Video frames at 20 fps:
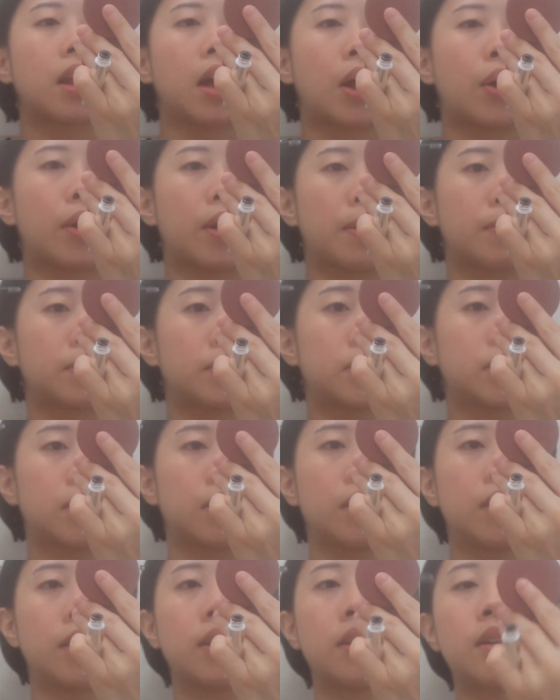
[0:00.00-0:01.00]
now I'm
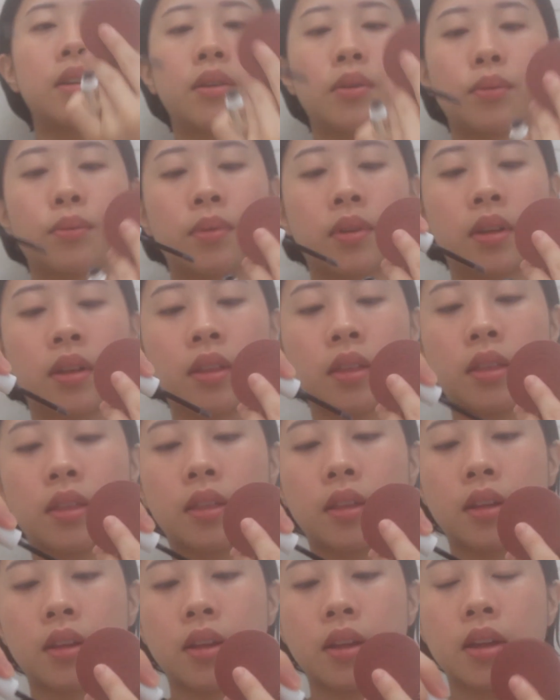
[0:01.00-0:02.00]
done with
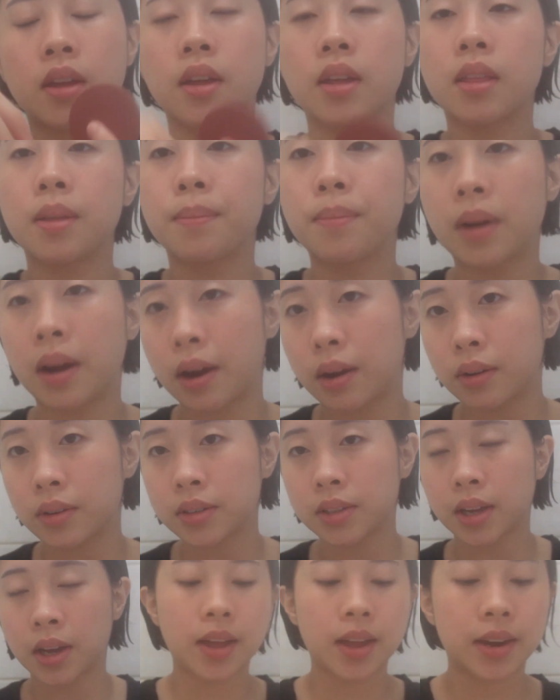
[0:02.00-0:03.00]

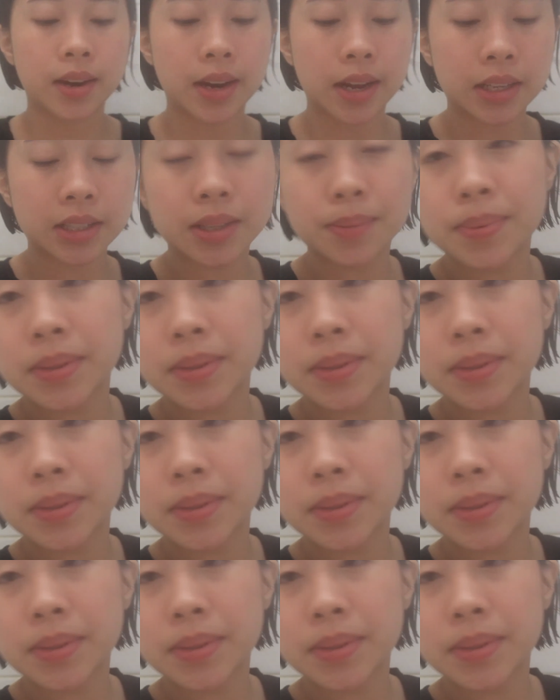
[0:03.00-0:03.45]
brows. Next up